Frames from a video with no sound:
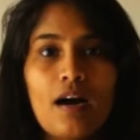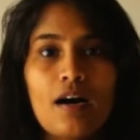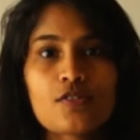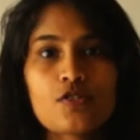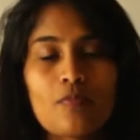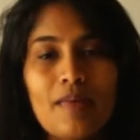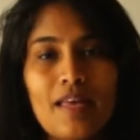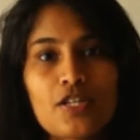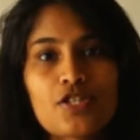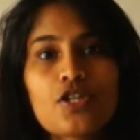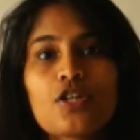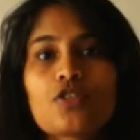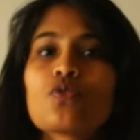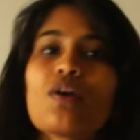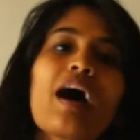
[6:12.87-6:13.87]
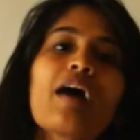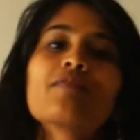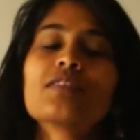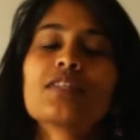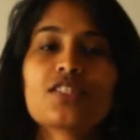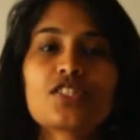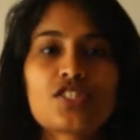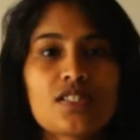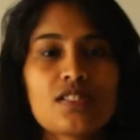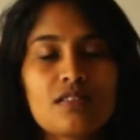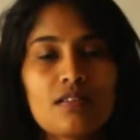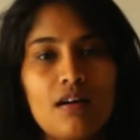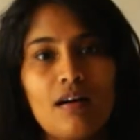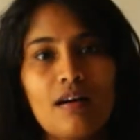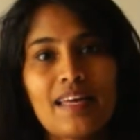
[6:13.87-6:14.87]
So make sure to have the
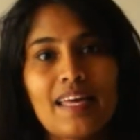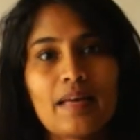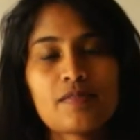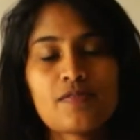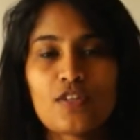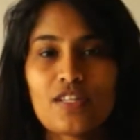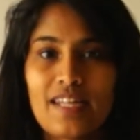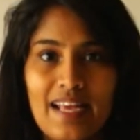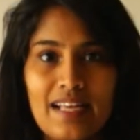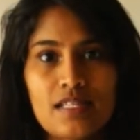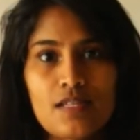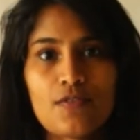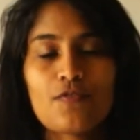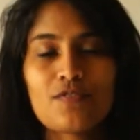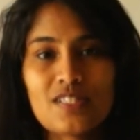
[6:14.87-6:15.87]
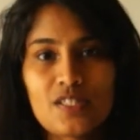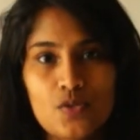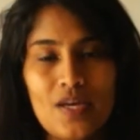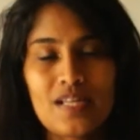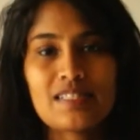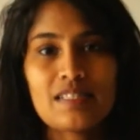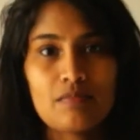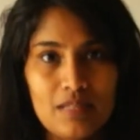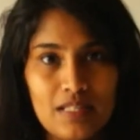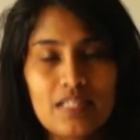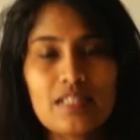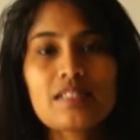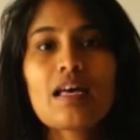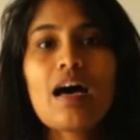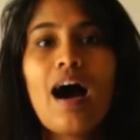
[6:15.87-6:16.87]
digital games for the next 15 to 20
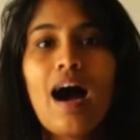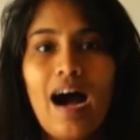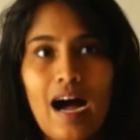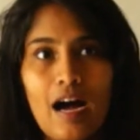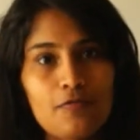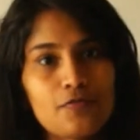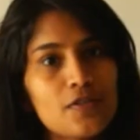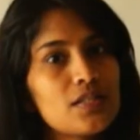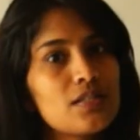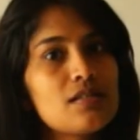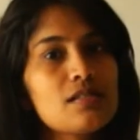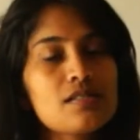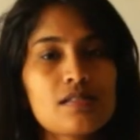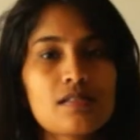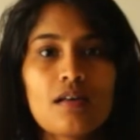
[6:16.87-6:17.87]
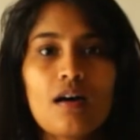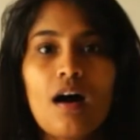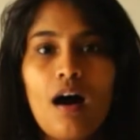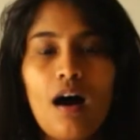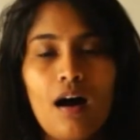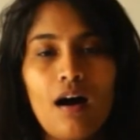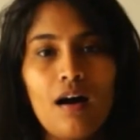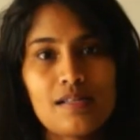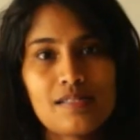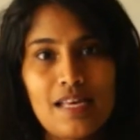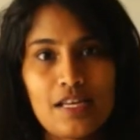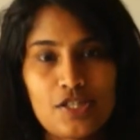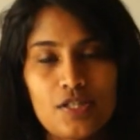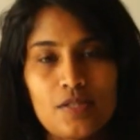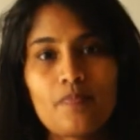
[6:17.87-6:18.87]
minutes after this
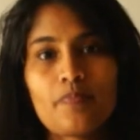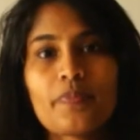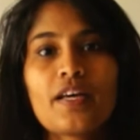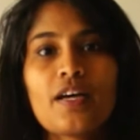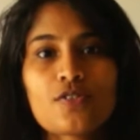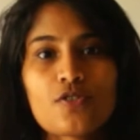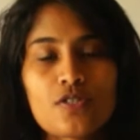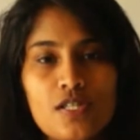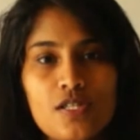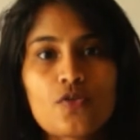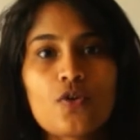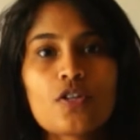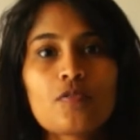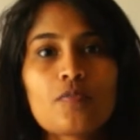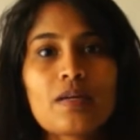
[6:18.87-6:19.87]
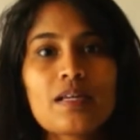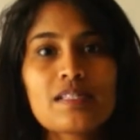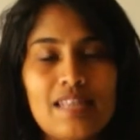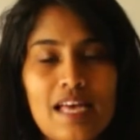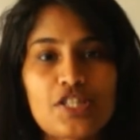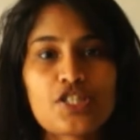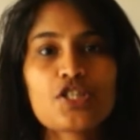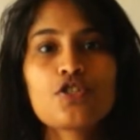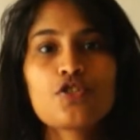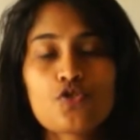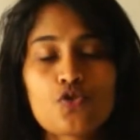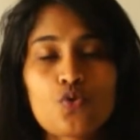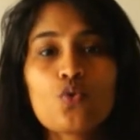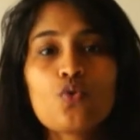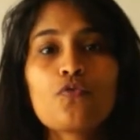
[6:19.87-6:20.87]
session. So this is going to be session
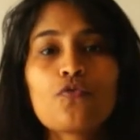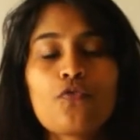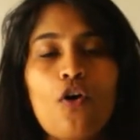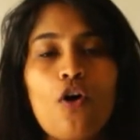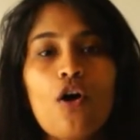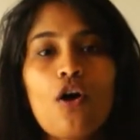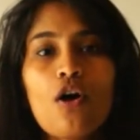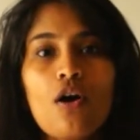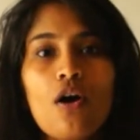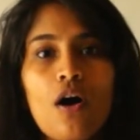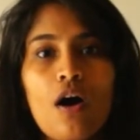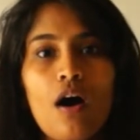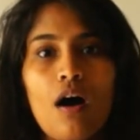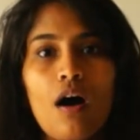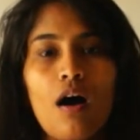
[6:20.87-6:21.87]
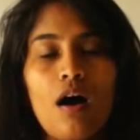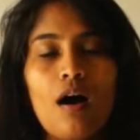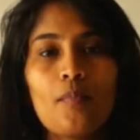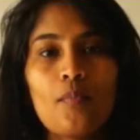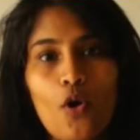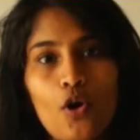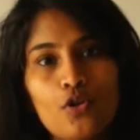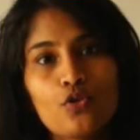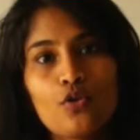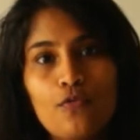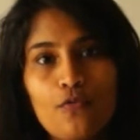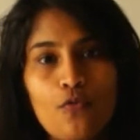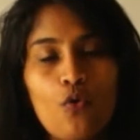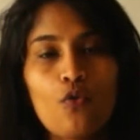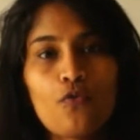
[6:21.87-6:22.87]
2 for module
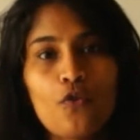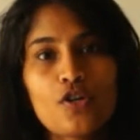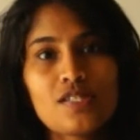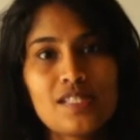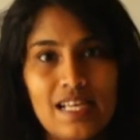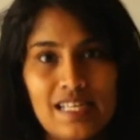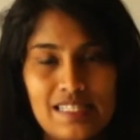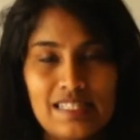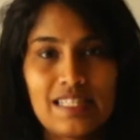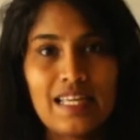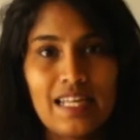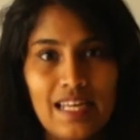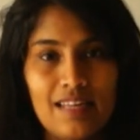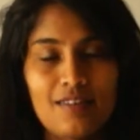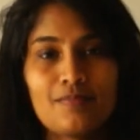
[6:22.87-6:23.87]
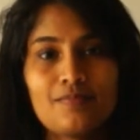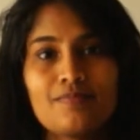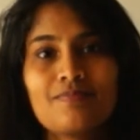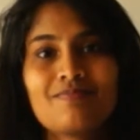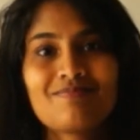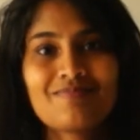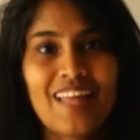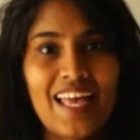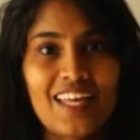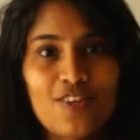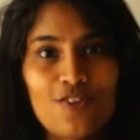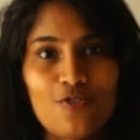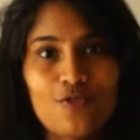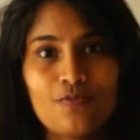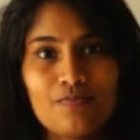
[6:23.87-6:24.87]
4 for 6th grade.
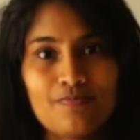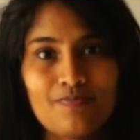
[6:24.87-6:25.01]
Thank you.